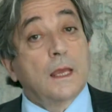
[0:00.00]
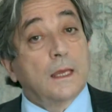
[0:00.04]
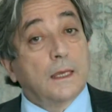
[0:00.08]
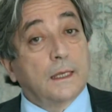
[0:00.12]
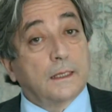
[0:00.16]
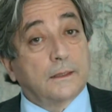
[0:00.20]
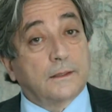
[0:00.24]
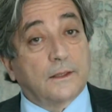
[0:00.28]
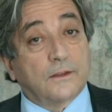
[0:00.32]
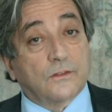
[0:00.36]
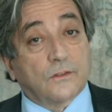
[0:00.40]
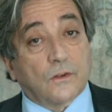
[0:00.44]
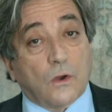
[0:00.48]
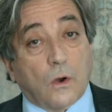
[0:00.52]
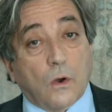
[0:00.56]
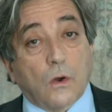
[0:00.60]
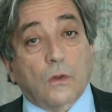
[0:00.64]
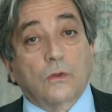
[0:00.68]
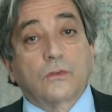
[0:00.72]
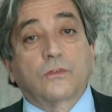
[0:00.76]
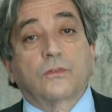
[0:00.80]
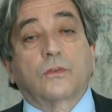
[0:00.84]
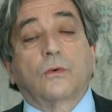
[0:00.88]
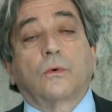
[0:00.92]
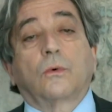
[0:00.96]
It is
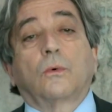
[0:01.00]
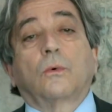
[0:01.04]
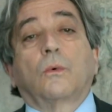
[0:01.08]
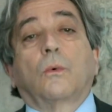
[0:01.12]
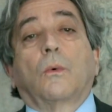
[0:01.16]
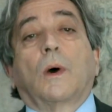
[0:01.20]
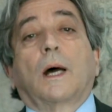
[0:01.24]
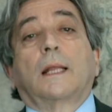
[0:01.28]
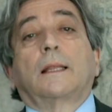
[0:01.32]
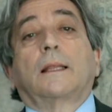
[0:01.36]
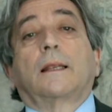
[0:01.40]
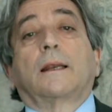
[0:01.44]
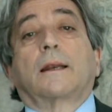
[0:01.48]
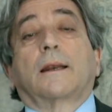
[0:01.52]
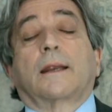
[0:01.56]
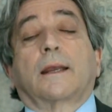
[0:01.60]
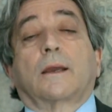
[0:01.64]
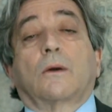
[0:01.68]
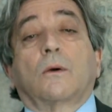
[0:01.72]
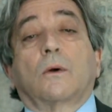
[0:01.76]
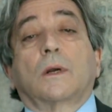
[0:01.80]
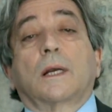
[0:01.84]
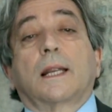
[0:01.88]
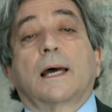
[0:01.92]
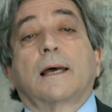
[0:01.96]
also widely
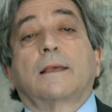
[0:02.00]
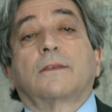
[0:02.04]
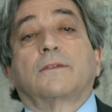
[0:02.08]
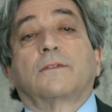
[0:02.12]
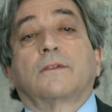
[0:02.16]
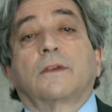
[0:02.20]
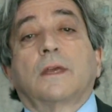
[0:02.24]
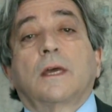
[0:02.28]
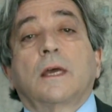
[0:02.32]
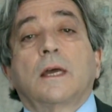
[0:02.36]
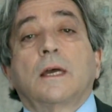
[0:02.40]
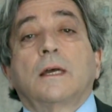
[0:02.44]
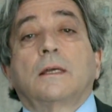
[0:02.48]
recognized